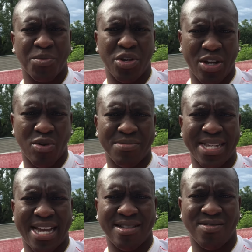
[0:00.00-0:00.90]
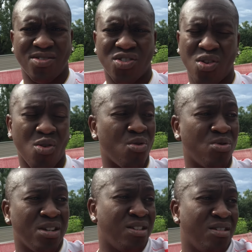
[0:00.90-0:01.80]
You get what I'm saying?
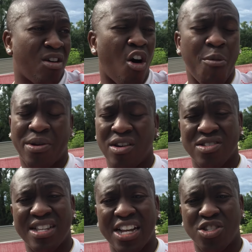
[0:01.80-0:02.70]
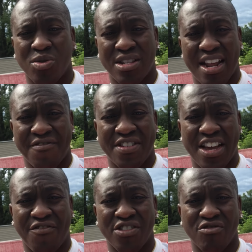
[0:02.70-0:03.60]
So all because Nacho has left
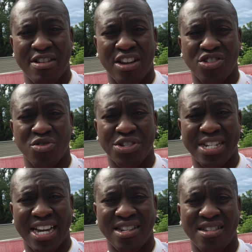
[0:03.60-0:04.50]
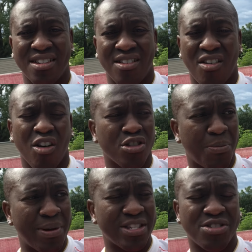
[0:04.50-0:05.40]
now for Real Sociedad, All the
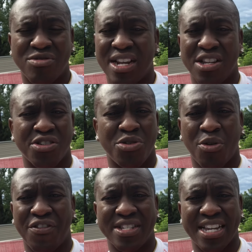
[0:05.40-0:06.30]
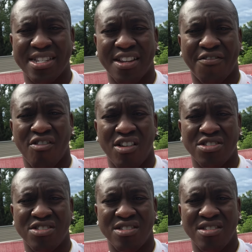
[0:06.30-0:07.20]
best to you, Nacho. You were fantastic for
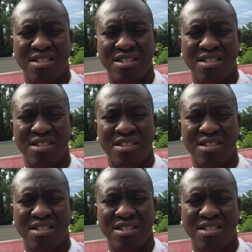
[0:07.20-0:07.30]
us.